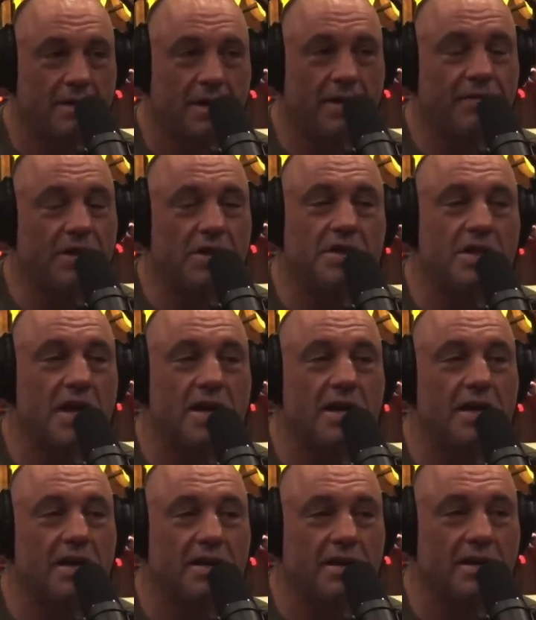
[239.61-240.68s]
They haven't done
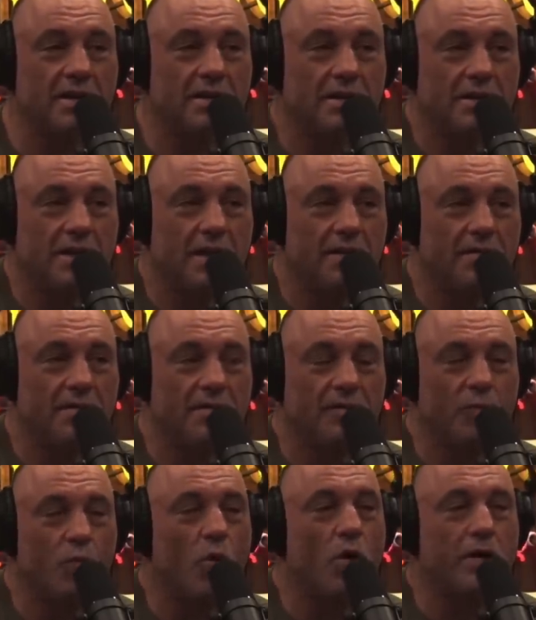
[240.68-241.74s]
anything that
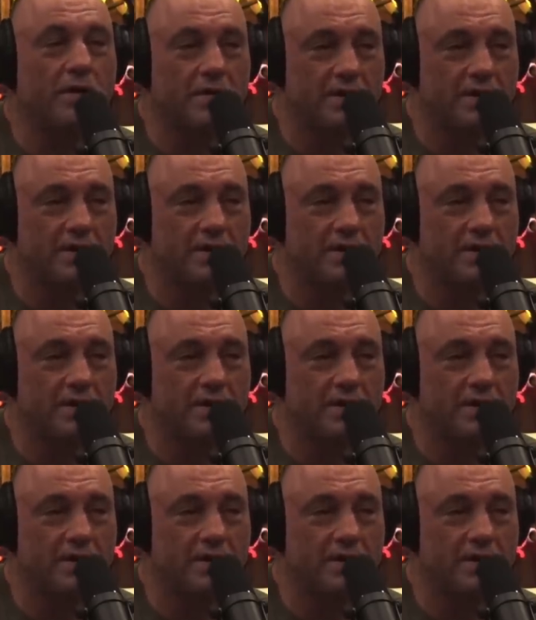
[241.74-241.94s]
warrants